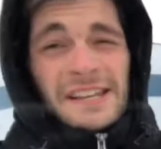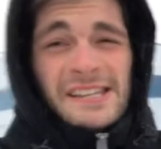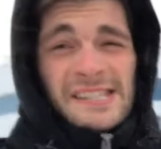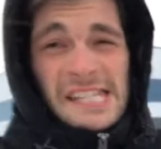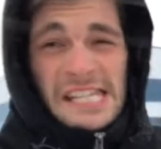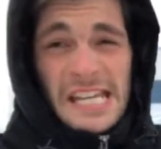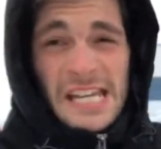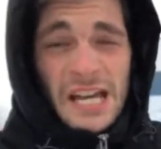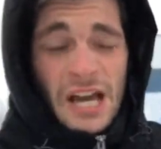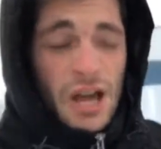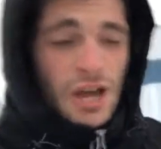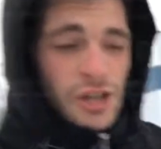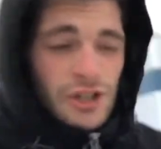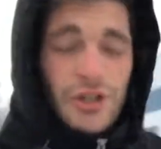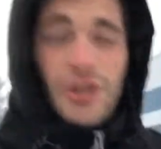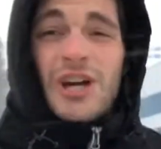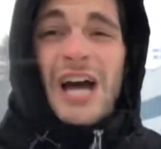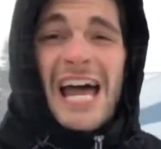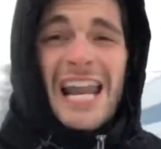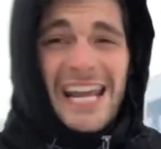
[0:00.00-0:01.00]
See,
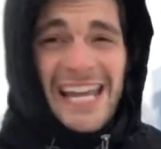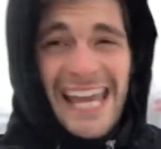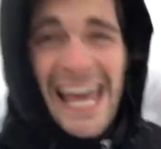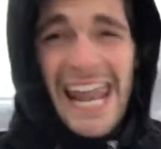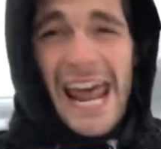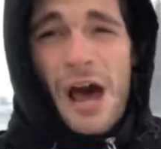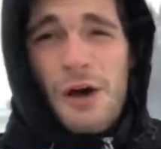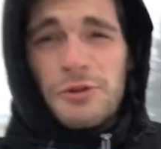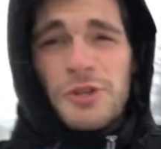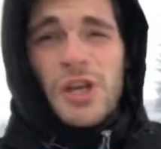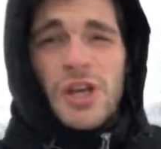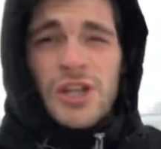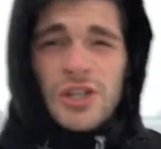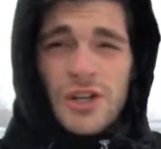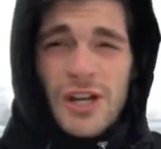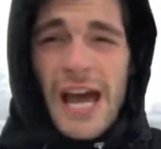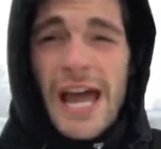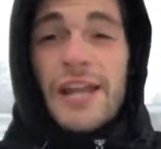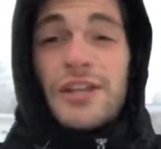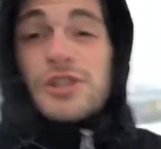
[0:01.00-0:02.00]
you gotta get out. You
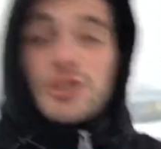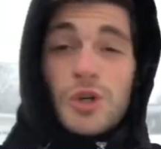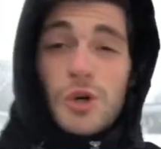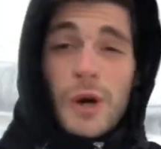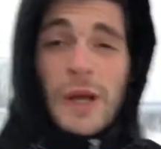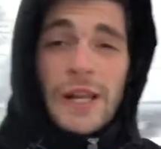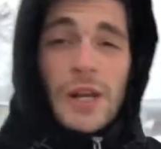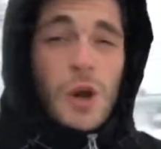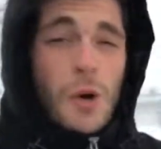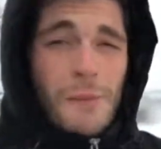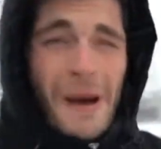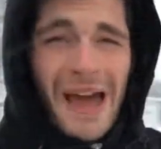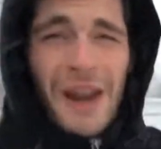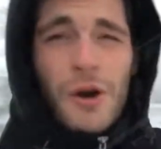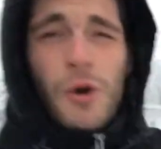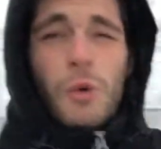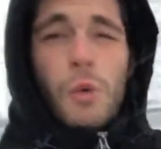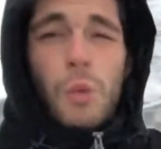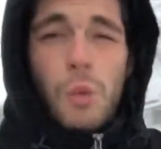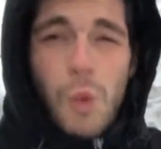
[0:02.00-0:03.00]
gotta do it no
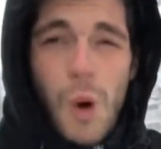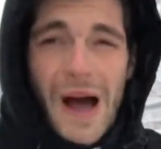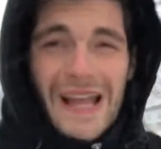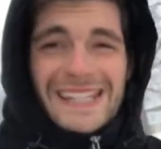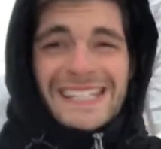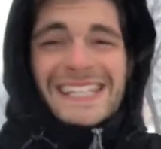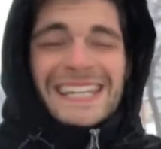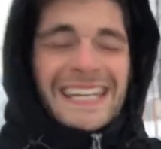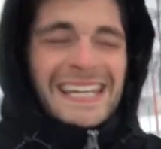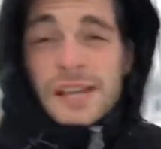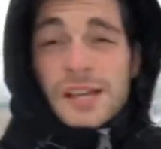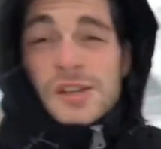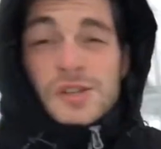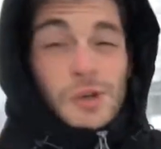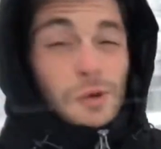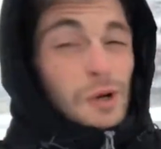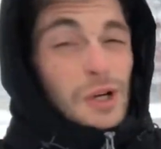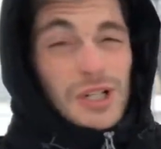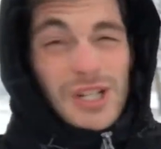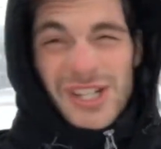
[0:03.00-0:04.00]
matter what.
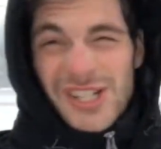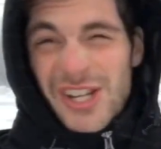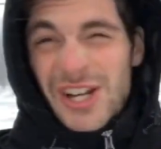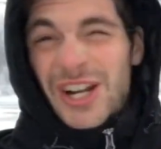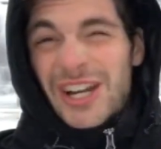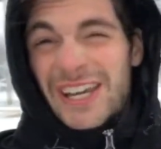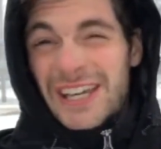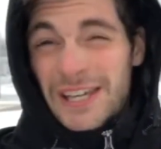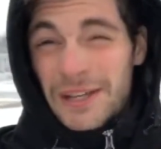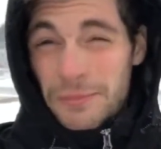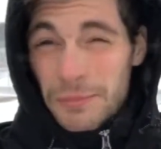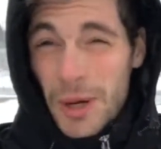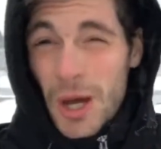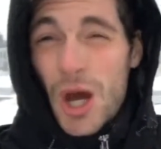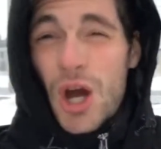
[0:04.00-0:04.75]
So we're just gonna keep